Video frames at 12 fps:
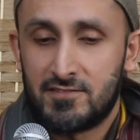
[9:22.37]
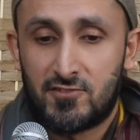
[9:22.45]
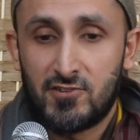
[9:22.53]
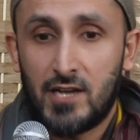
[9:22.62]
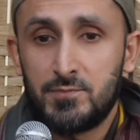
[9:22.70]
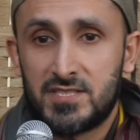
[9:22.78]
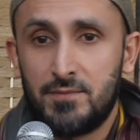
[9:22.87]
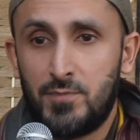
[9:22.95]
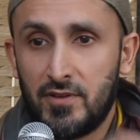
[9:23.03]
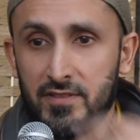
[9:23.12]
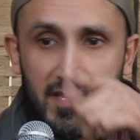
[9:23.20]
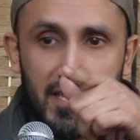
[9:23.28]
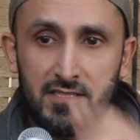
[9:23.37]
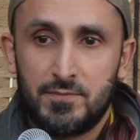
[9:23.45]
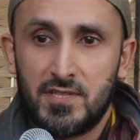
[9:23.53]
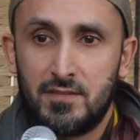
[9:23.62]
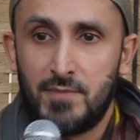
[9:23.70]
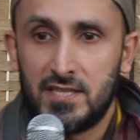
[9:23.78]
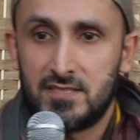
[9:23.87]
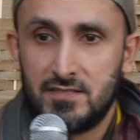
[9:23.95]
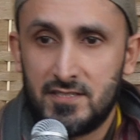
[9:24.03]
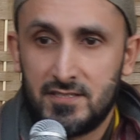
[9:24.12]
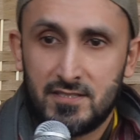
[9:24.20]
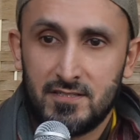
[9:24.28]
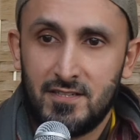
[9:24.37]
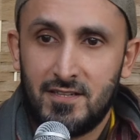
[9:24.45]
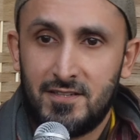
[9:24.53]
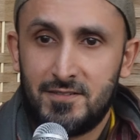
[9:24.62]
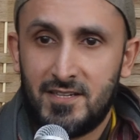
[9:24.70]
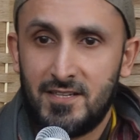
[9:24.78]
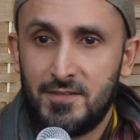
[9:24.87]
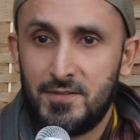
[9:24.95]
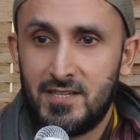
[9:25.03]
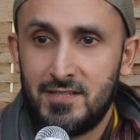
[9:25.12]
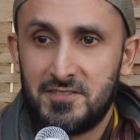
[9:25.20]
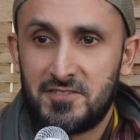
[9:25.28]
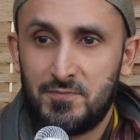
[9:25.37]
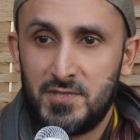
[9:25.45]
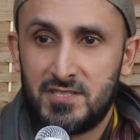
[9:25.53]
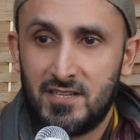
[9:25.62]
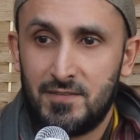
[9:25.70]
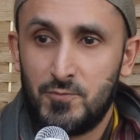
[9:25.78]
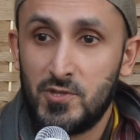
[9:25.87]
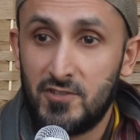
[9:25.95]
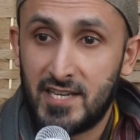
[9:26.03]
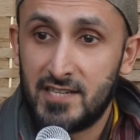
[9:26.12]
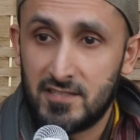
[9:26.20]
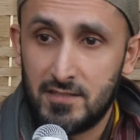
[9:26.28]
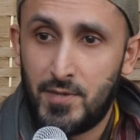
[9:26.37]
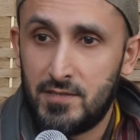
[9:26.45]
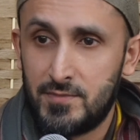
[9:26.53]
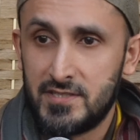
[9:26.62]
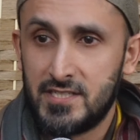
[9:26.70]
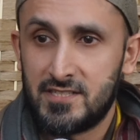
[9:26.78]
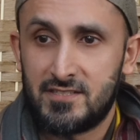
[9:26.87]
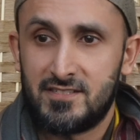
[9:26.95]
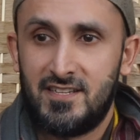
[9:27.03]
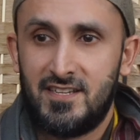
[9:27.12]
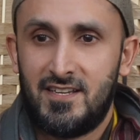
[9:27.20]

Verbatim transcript: Grabs them both, takes them to the Messenger. Sallallahu alaihi wasallam. we will get to the bottom of this.